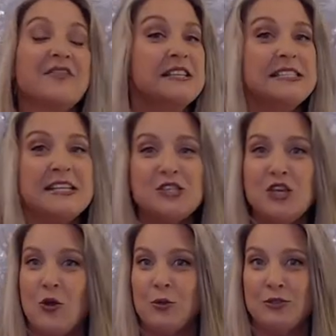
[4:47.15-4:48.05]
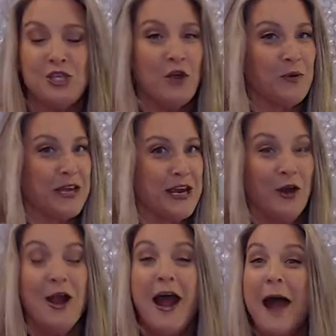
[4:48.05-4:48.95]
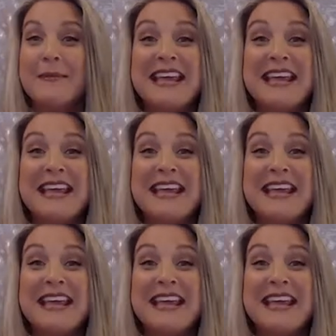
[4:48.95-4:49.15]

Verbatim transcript: And this is no joke here.